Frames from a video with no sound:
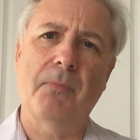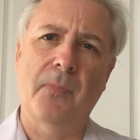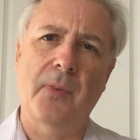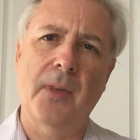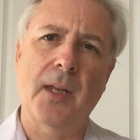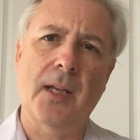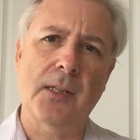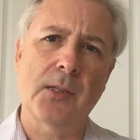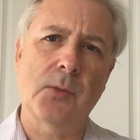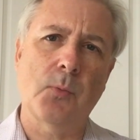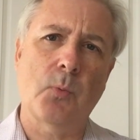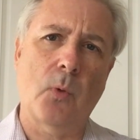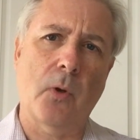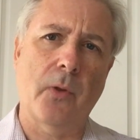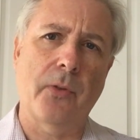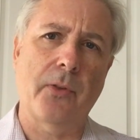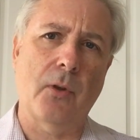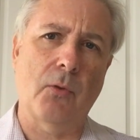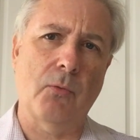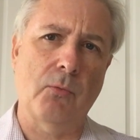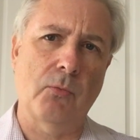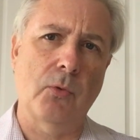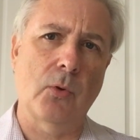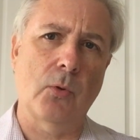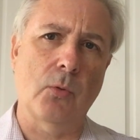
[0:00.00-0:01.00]
That's what
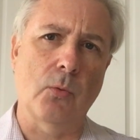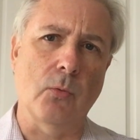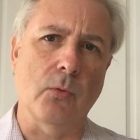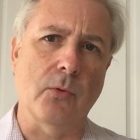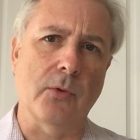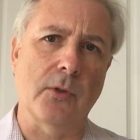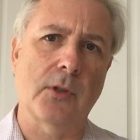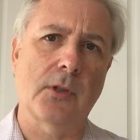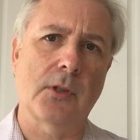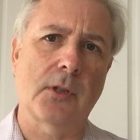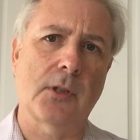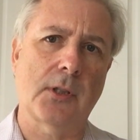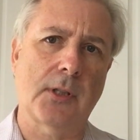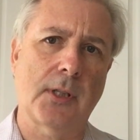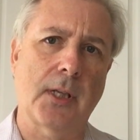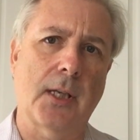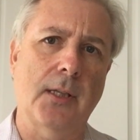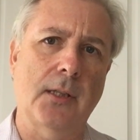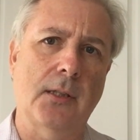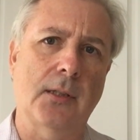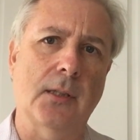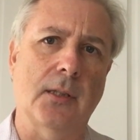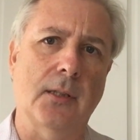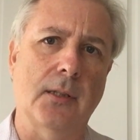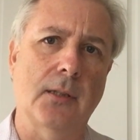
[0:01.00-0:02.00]
the rules
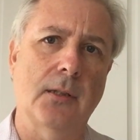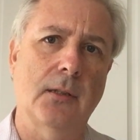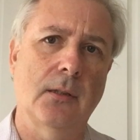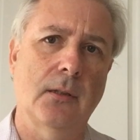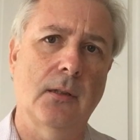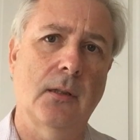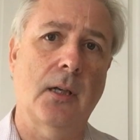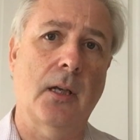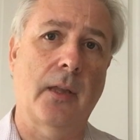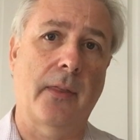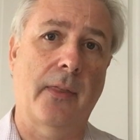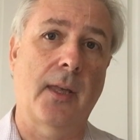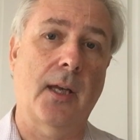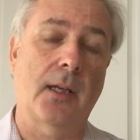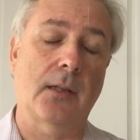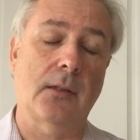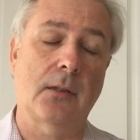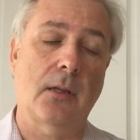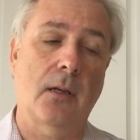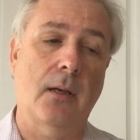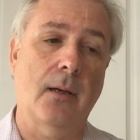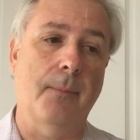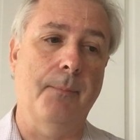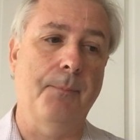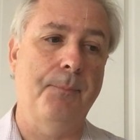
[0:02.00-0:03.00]
stated at that
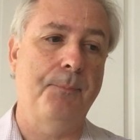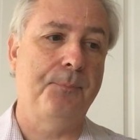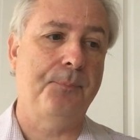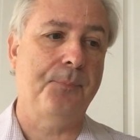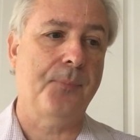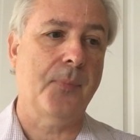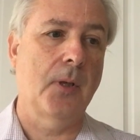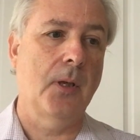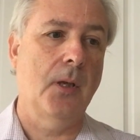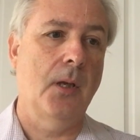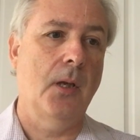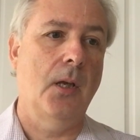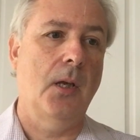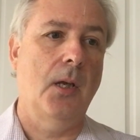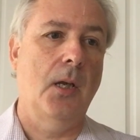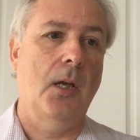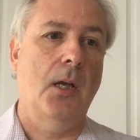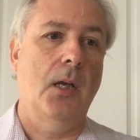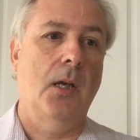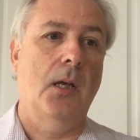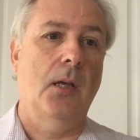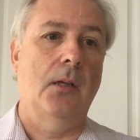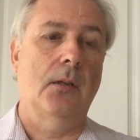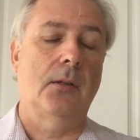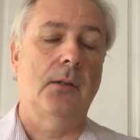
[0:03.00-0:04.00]
time.
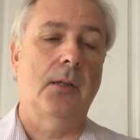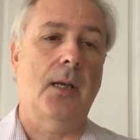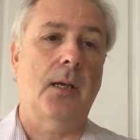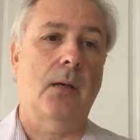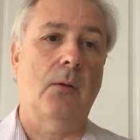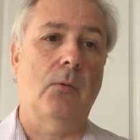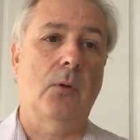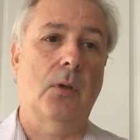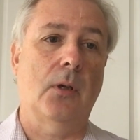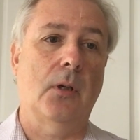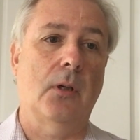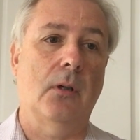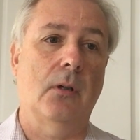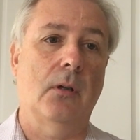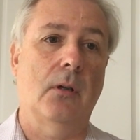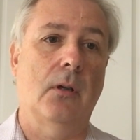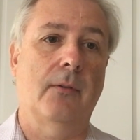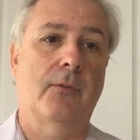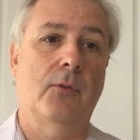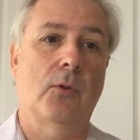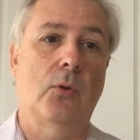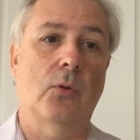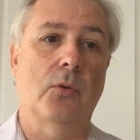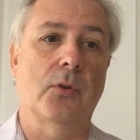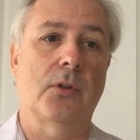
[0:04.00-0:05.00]
Now,
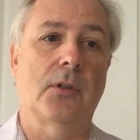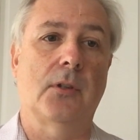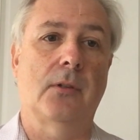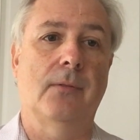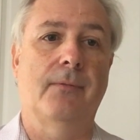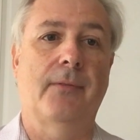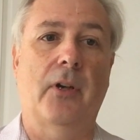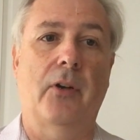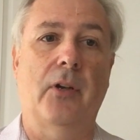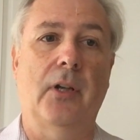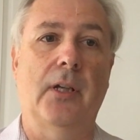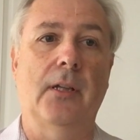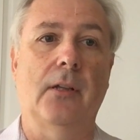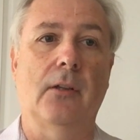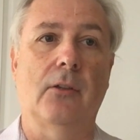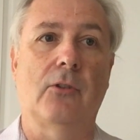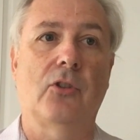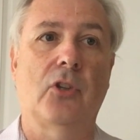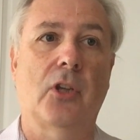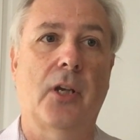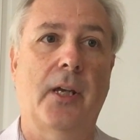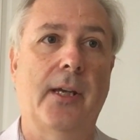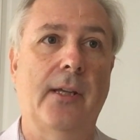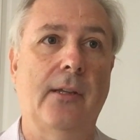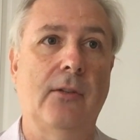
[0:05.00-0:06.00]
of course, very little
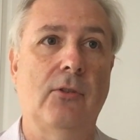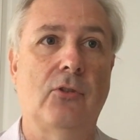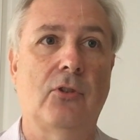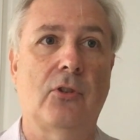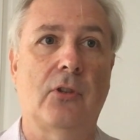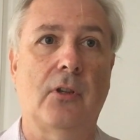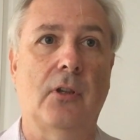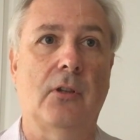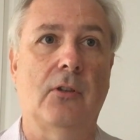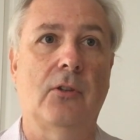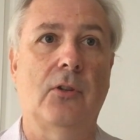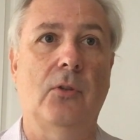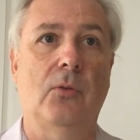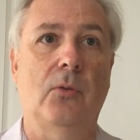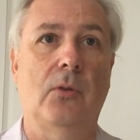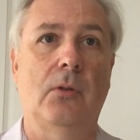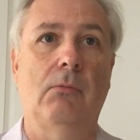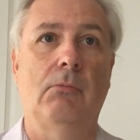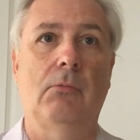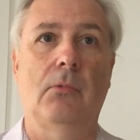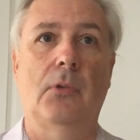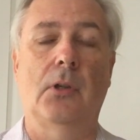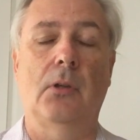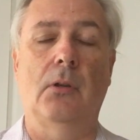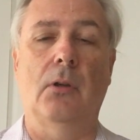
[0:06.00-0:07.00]
changed. The two
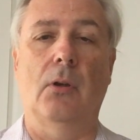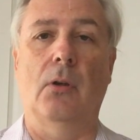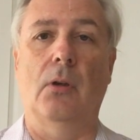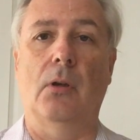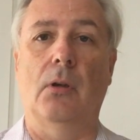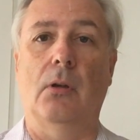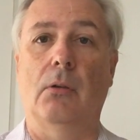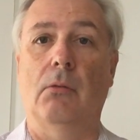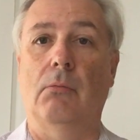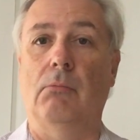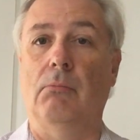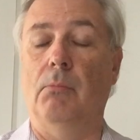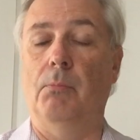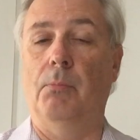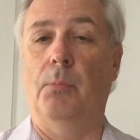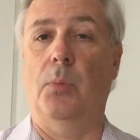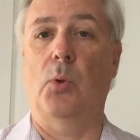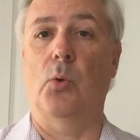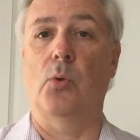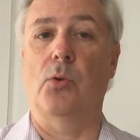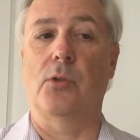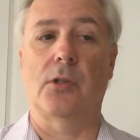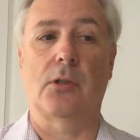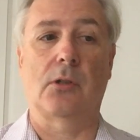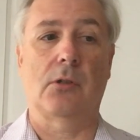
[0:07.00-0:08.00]

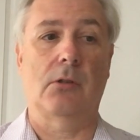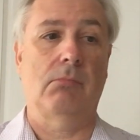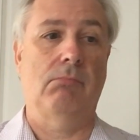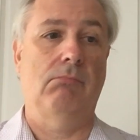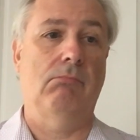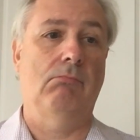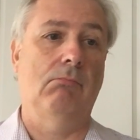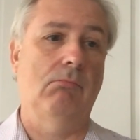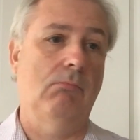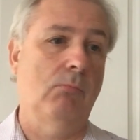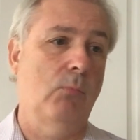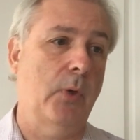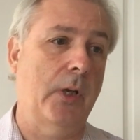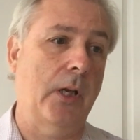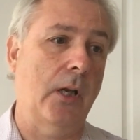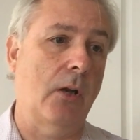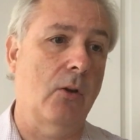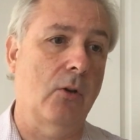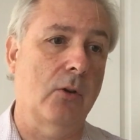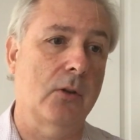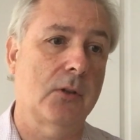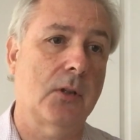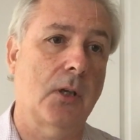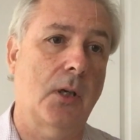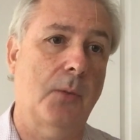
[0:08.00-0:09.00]
boards went
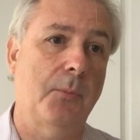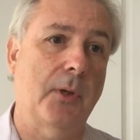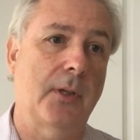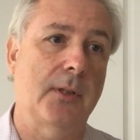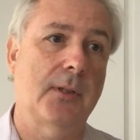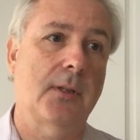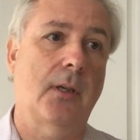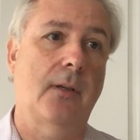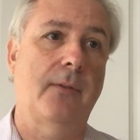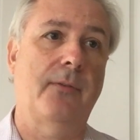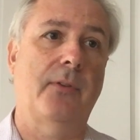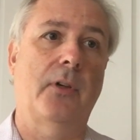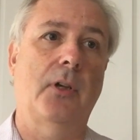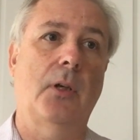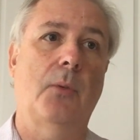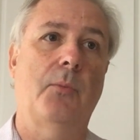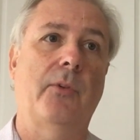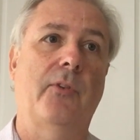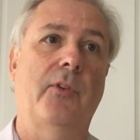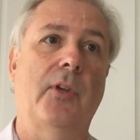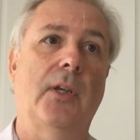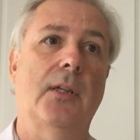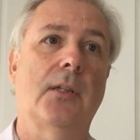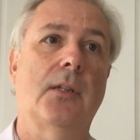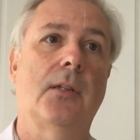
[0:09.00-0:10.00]
along side by side for a number
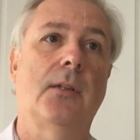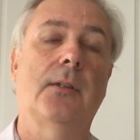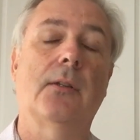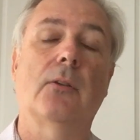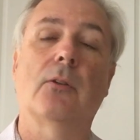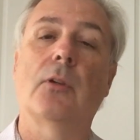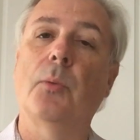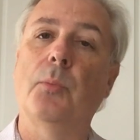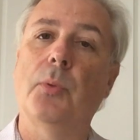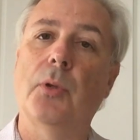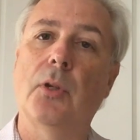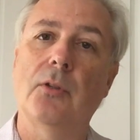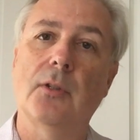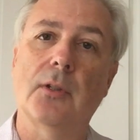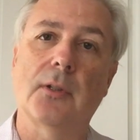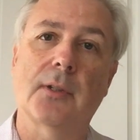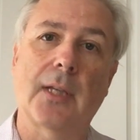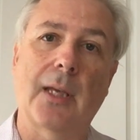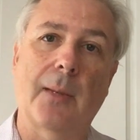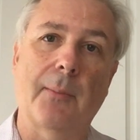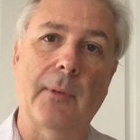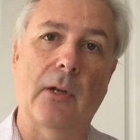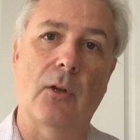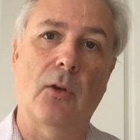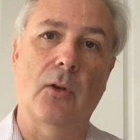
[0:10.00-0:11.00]
of years until computers
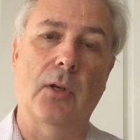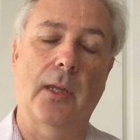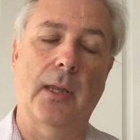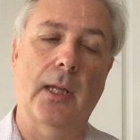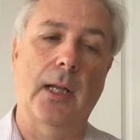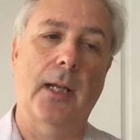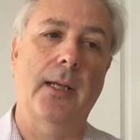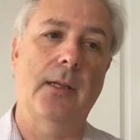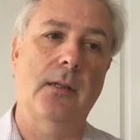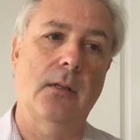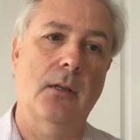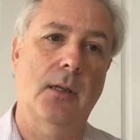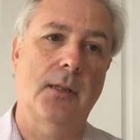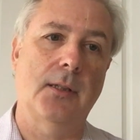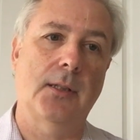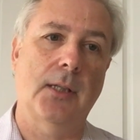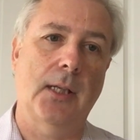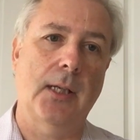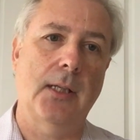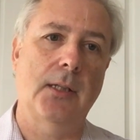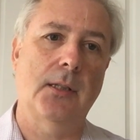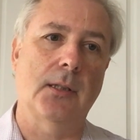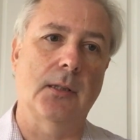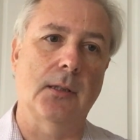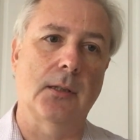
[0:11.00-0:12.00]
came along in the late
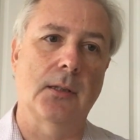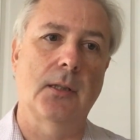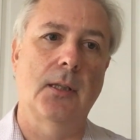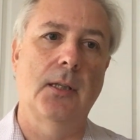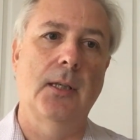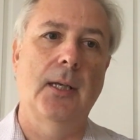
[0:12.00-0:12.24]
1980s.